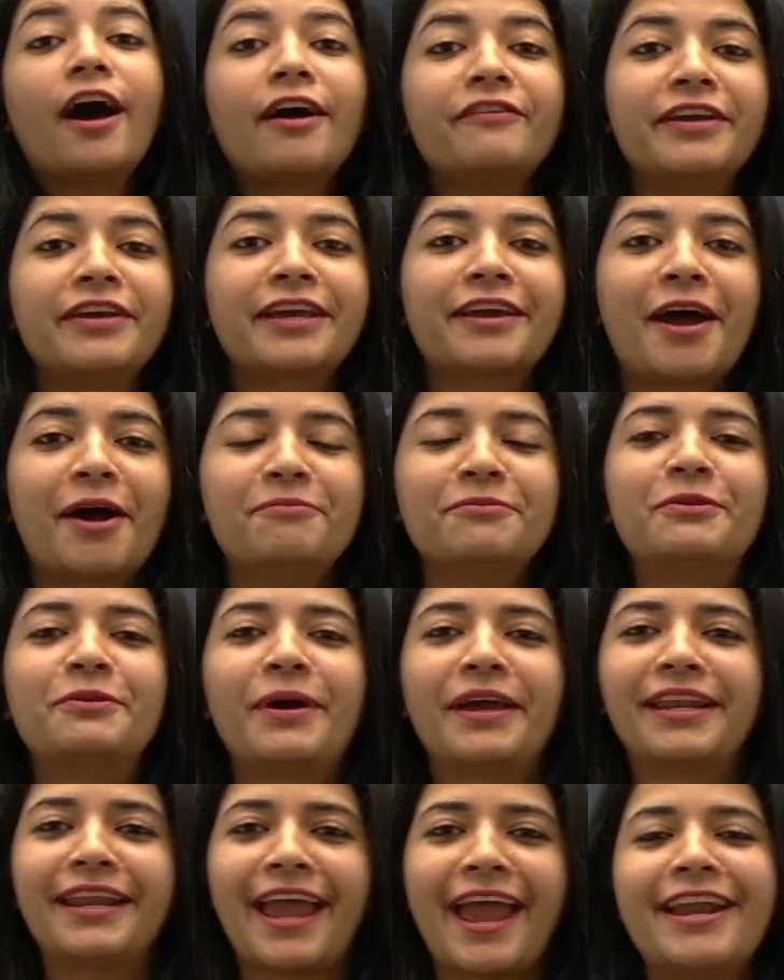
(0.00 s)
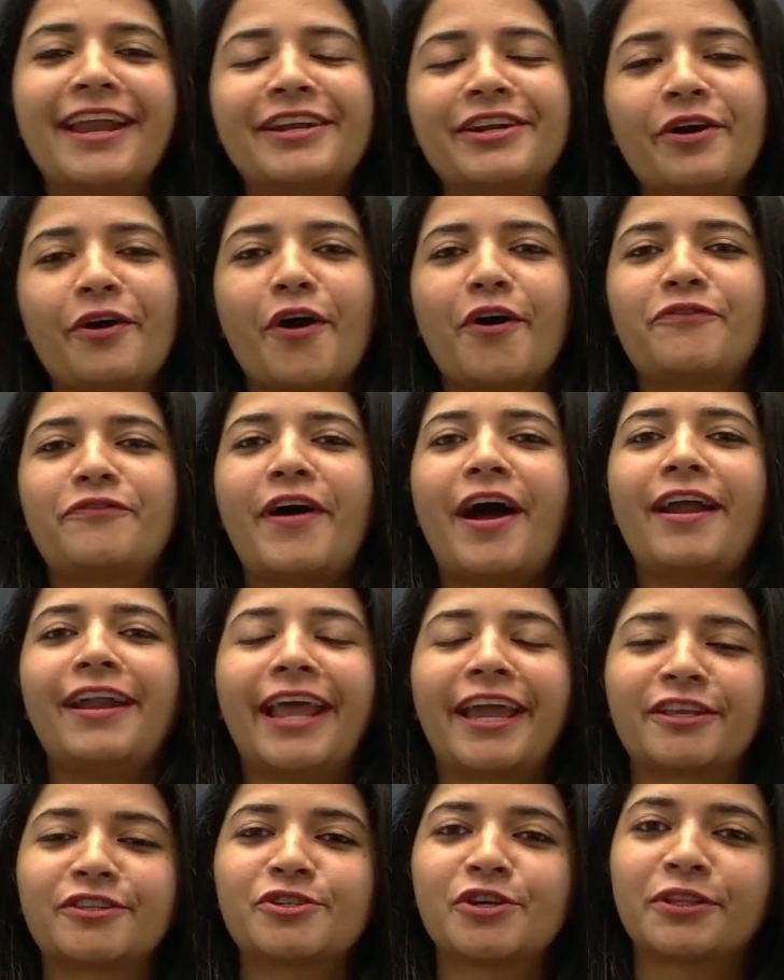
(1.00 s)
we come to an end of our
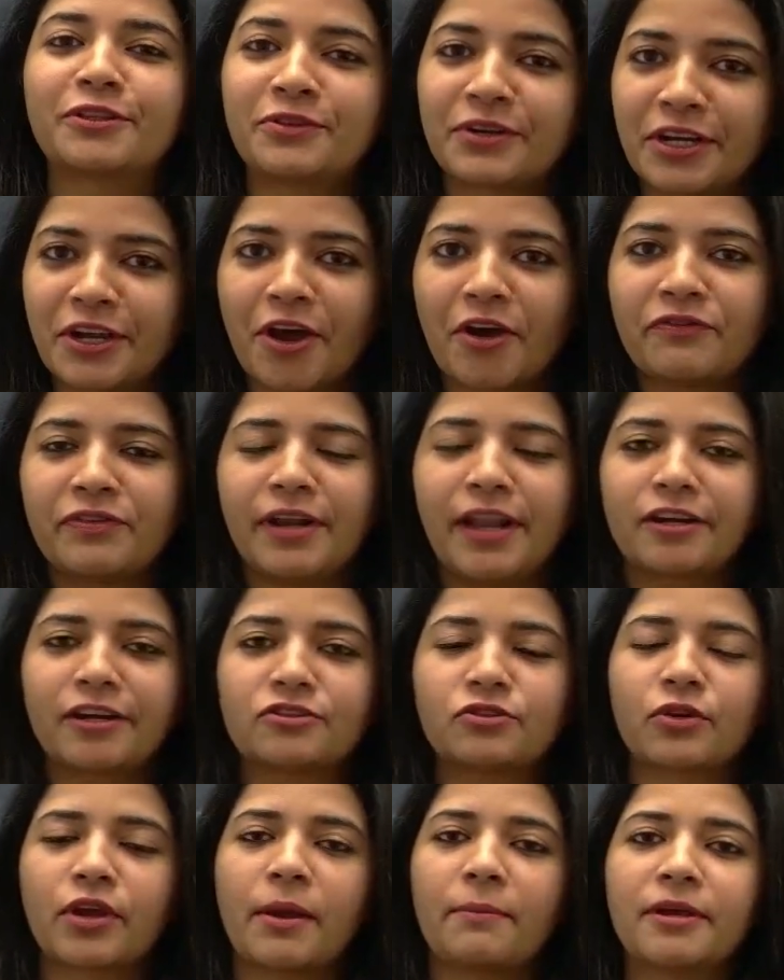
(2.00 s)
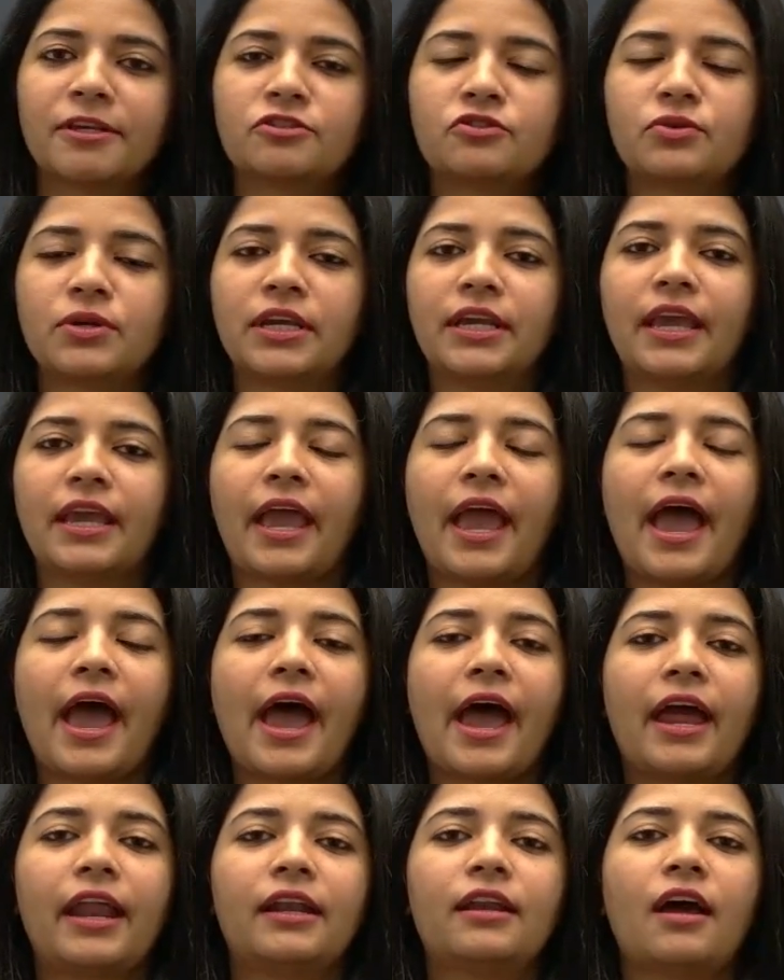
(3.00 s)
lecture 3 of electrochemistry,
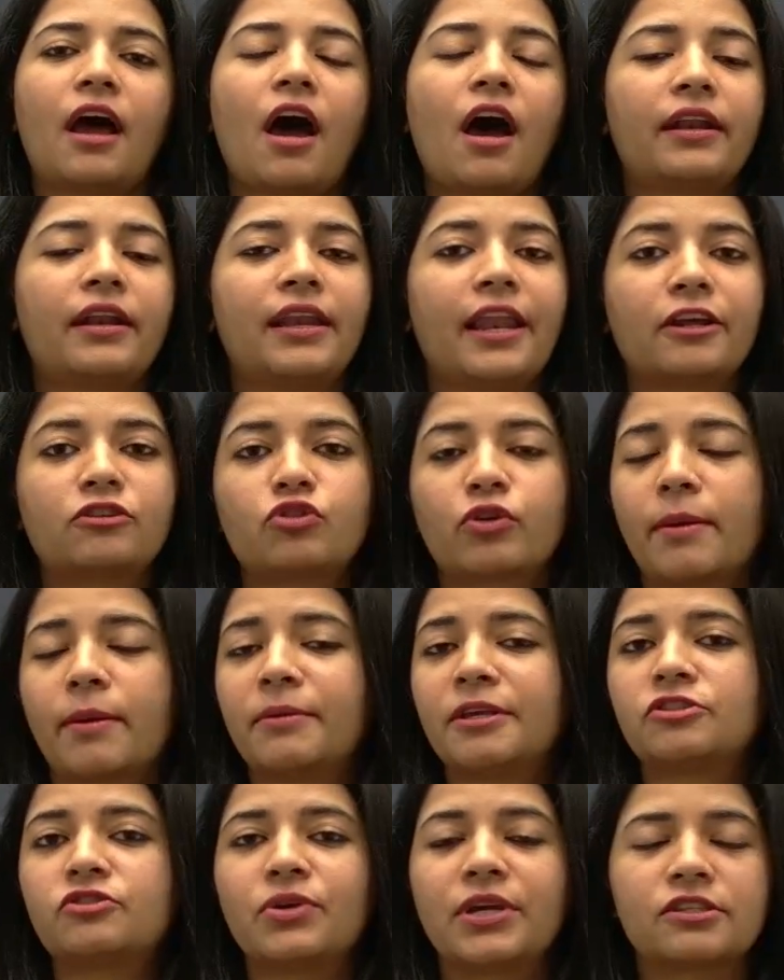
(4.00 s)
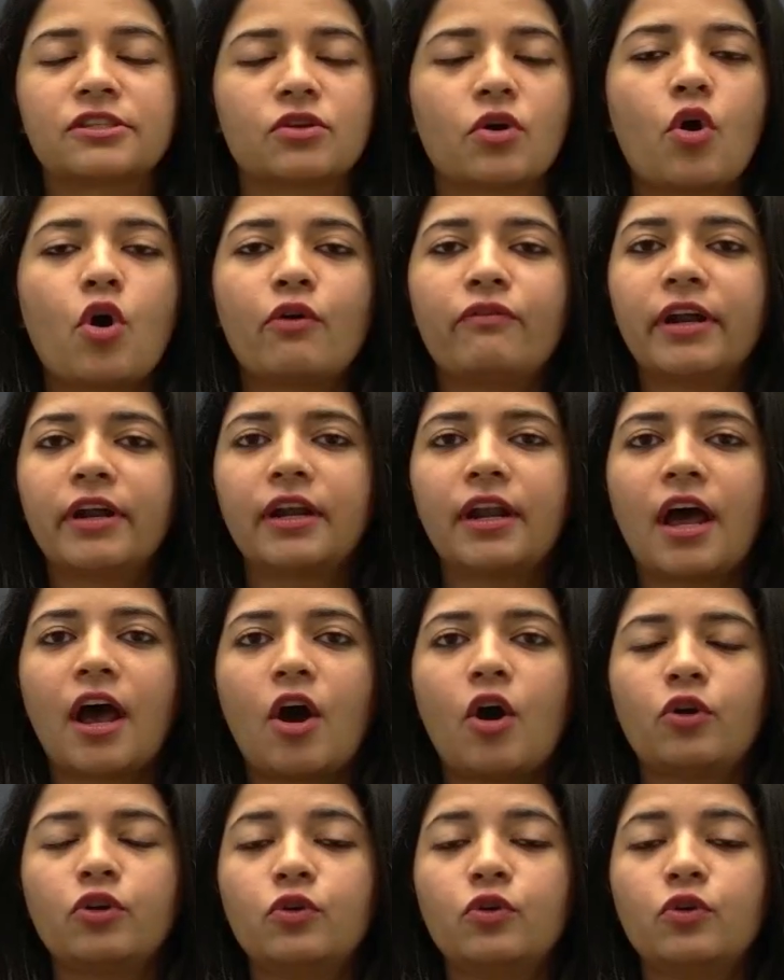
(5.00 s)
and our electrochemistry is over now.